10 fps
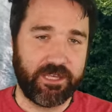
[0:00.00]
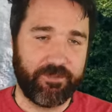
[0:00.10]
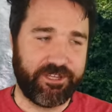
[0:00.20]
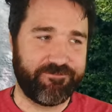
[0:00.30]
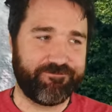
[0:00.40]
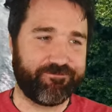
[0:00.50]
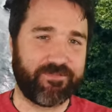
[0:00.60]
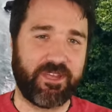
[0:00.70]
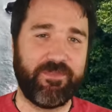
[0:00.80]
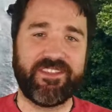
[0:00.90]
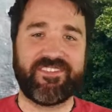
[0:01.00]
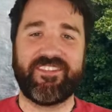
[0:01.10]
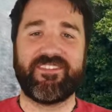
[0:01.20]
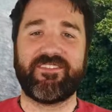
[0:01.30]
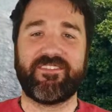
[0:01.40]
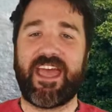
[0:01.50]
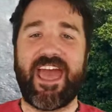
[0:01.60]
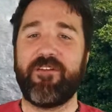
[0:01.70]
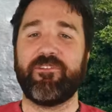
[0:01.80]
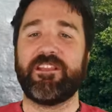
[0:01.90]
But amidst this
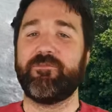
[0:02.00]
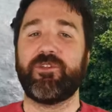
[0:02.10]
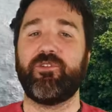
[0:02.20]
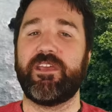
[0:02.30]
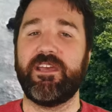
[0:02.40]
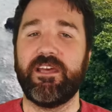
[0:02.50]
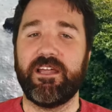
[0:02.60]
heavenly beauty